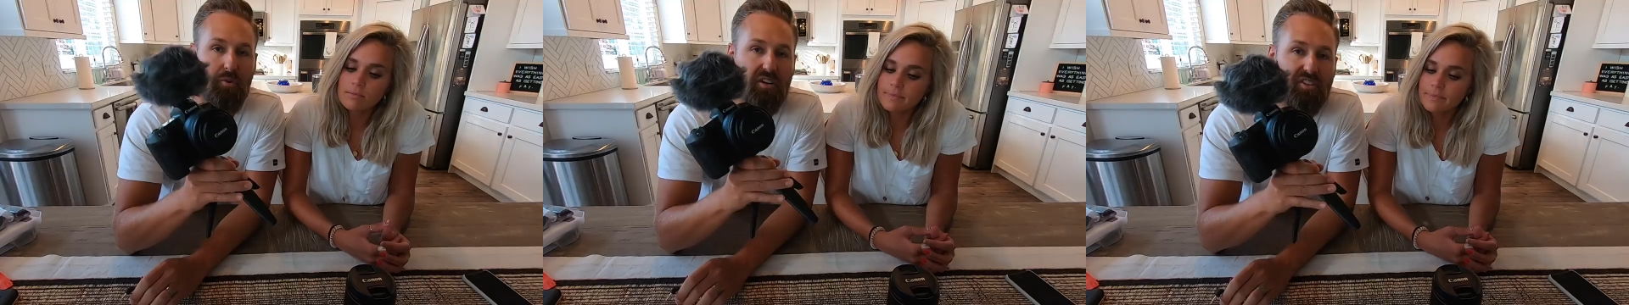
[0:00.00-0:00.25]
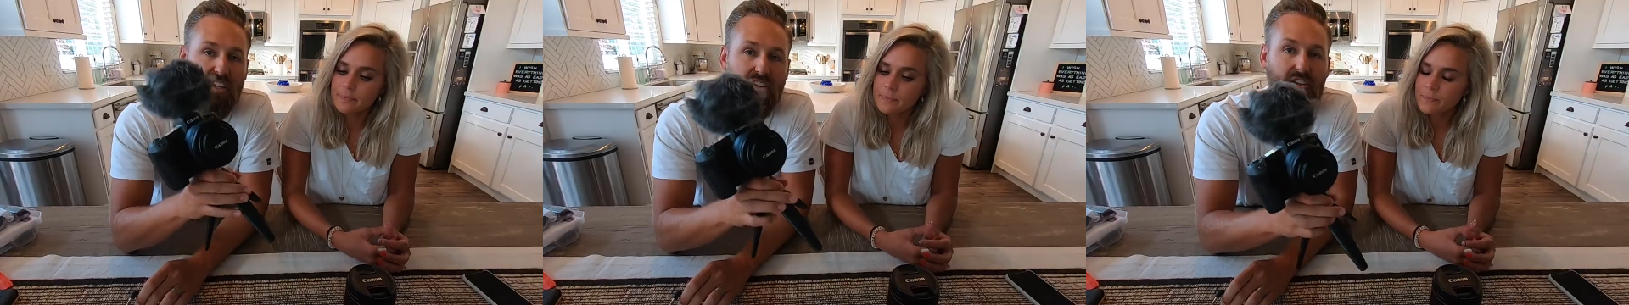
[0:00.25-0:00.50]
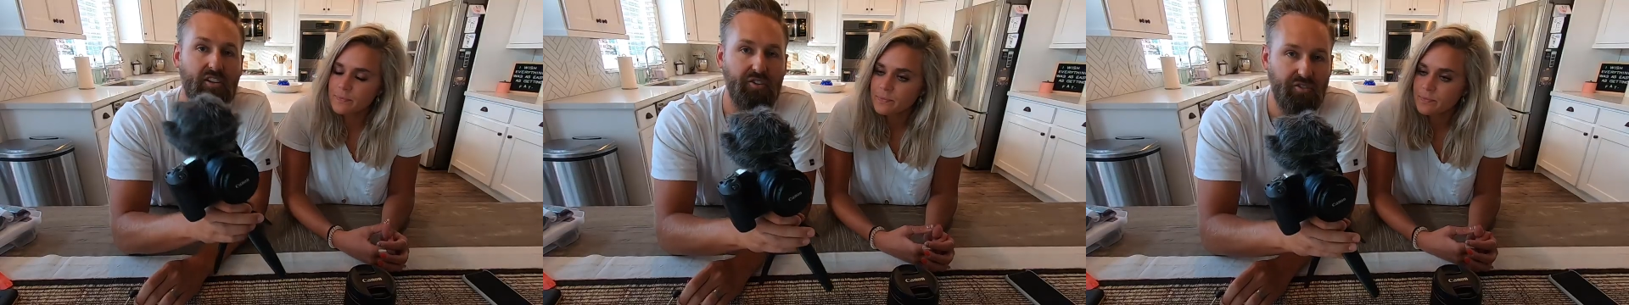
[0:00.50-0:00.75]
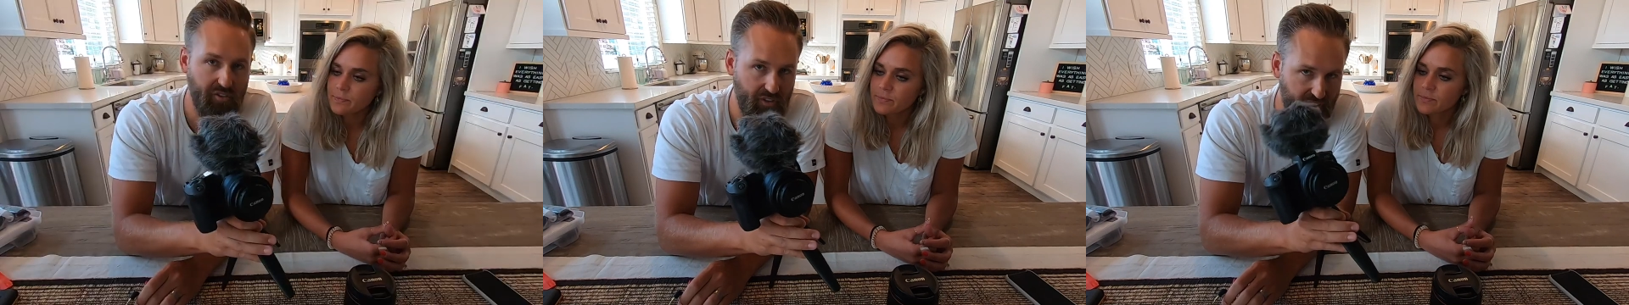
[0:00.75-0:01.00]
Speaker 1: you want to take a
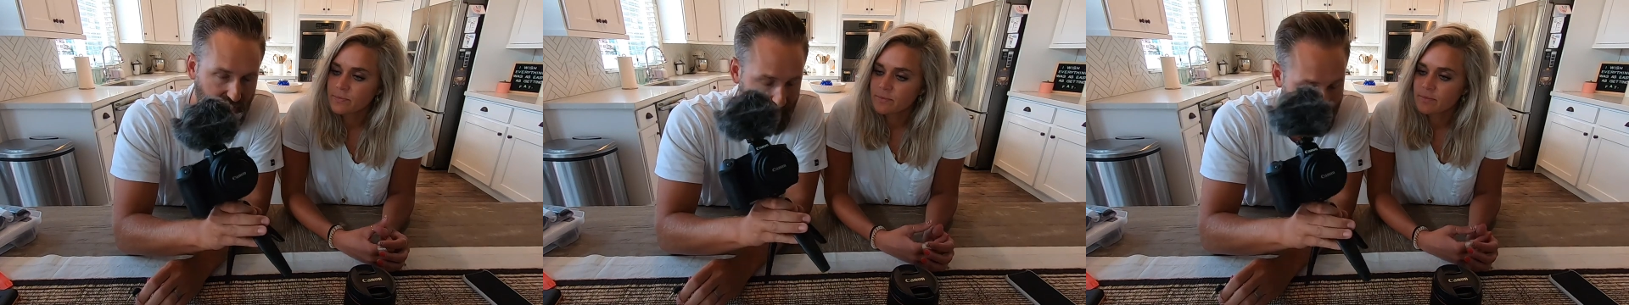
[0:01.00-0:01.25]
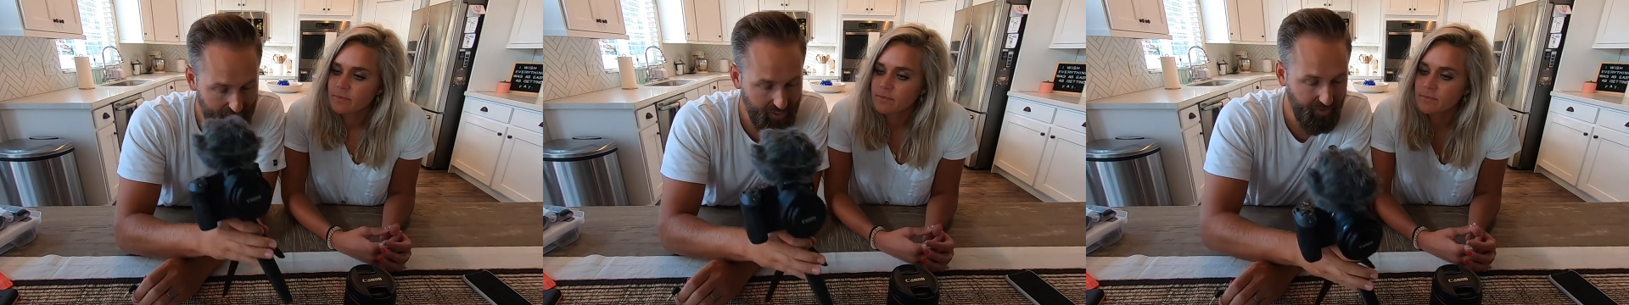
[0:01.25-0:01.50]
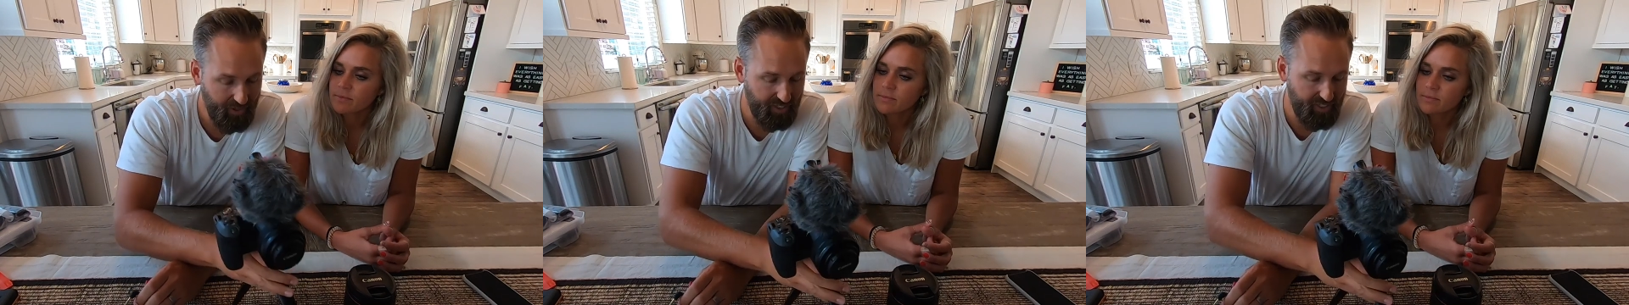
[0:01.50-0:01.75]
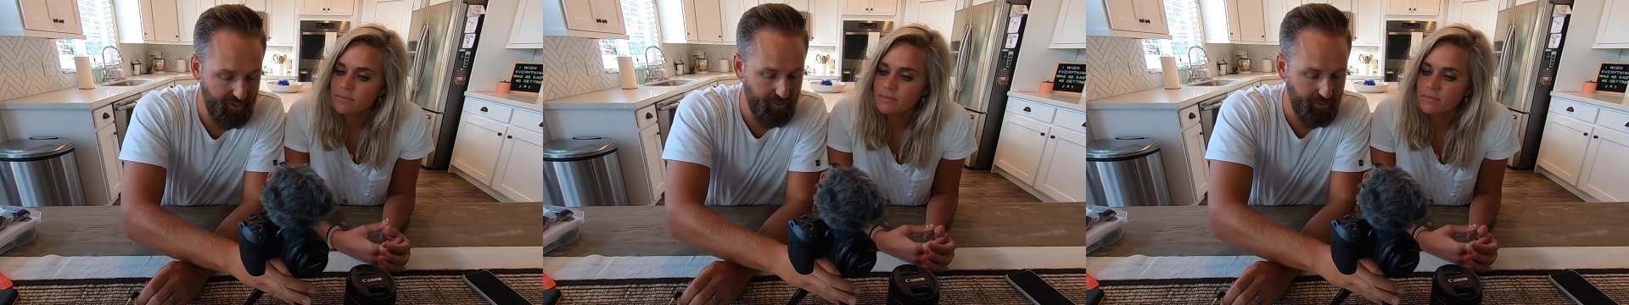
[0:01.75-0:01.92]
closer look at any of our gear,